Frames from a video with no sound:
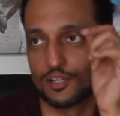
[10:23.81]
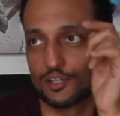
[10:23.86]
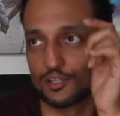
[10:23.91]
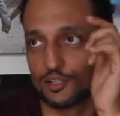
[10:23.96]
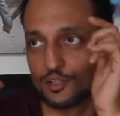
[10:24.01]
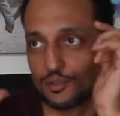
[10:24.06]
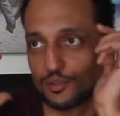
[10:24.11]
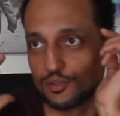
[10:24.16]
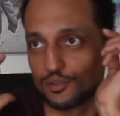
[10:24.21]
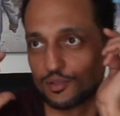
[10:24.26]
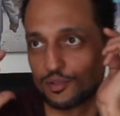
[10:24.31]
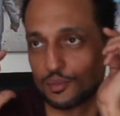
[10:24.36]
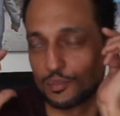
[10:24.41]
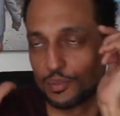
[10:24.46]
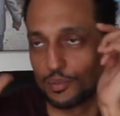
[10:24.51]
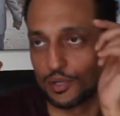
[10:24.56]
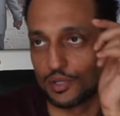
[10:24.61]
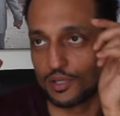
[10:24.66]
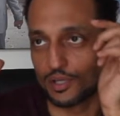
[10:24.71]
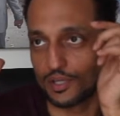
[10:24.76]
you
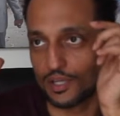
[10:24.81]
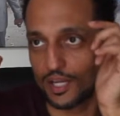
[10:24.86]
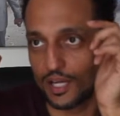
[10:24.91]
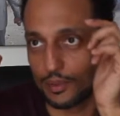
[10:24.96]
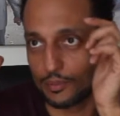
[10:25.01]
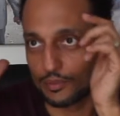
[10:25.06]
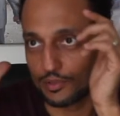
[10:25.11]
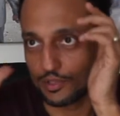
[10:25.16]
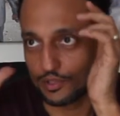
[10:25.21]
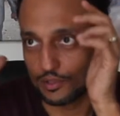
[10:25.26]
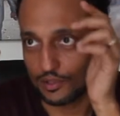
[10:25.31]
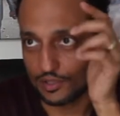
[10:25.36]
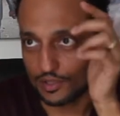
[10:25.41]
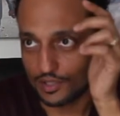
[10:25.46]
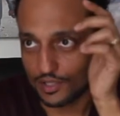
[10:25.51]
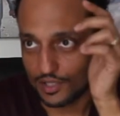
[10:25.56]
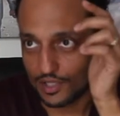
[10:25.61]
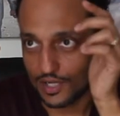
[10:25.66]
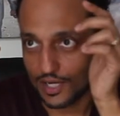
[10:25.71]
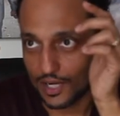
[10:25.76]
point your camera, you're looking
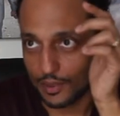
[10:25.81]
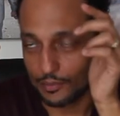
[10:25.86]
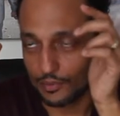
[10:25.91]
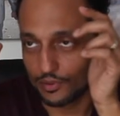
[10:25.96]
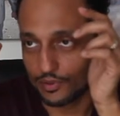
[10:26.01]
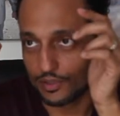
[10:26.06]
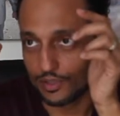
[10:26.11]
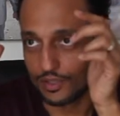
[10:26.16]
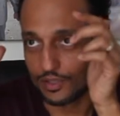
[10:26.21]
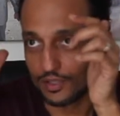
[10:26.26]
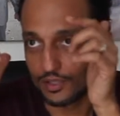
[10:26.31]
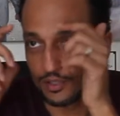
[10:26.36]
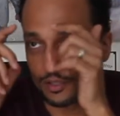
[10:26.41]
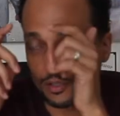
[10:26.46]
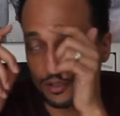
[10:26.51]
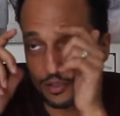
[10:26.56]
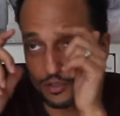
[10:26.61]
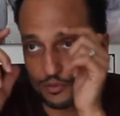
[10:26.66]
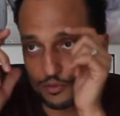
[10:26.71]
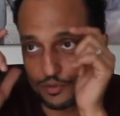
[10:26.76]
at the camera, you're
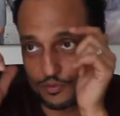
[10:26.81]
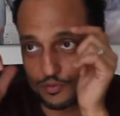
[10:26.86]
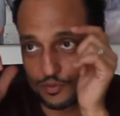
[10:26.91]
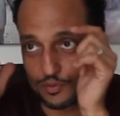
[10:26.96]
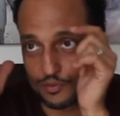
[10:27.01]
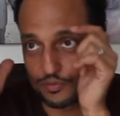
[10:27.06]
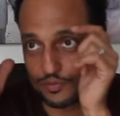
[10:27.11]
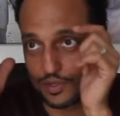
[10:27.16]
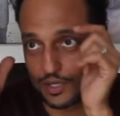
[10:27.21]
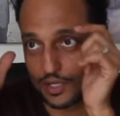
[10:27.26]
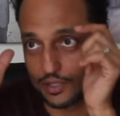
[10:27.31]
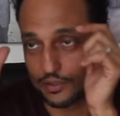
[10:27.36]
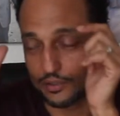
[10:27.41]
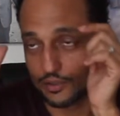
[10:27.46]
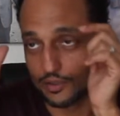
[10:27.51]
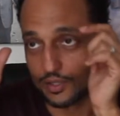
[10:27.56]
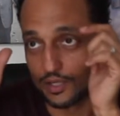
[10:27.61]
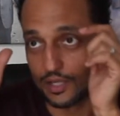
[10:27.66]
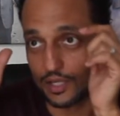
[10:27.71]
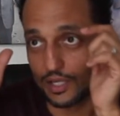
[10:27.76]
looking through the
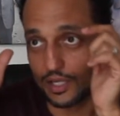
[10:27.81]
viewfinder,